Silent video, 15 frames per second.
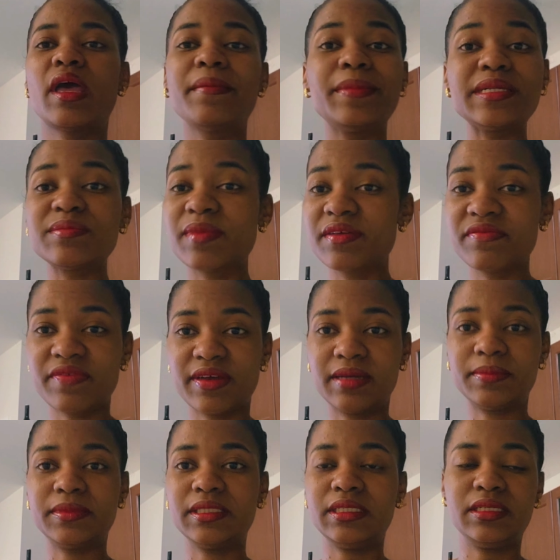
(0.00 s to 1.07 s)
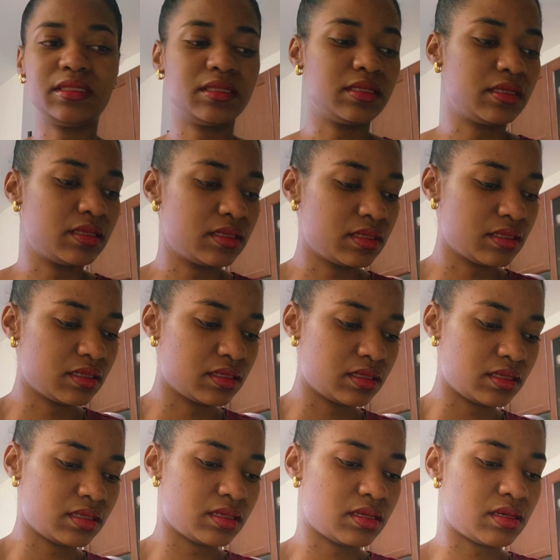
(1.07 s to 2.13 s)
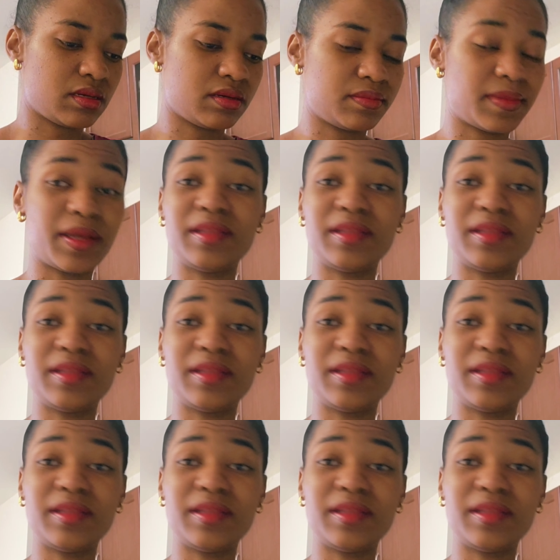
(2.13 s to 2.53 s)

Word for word: I miss my family. Um,